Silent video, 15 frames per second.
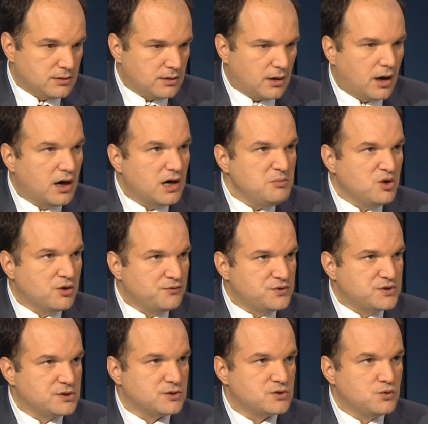army
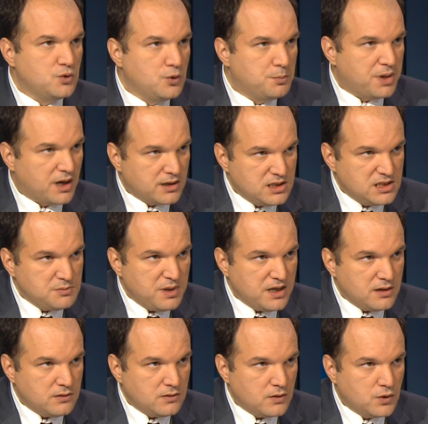officers who
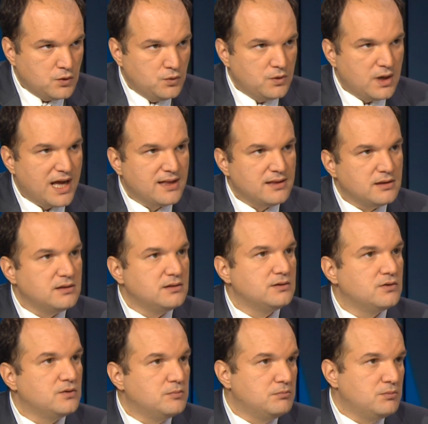participated in the coup,
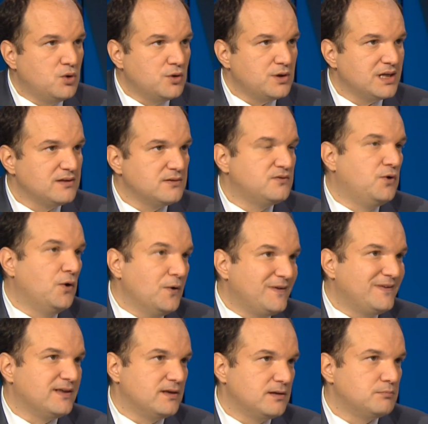and more than
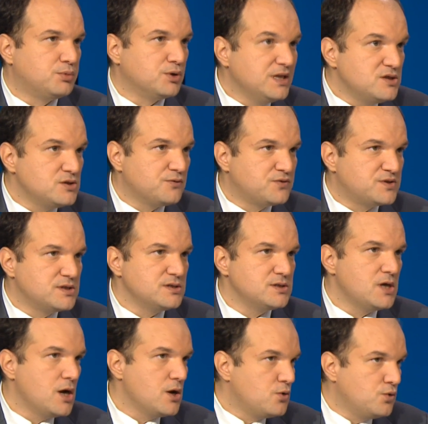30 police officers
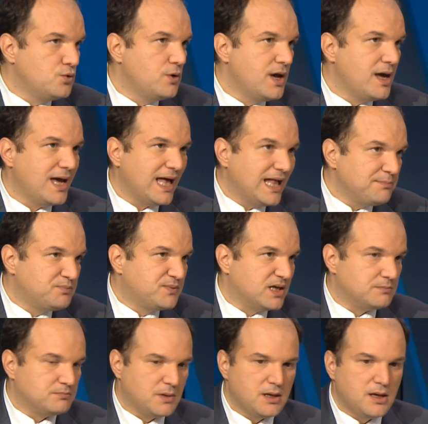who helped them.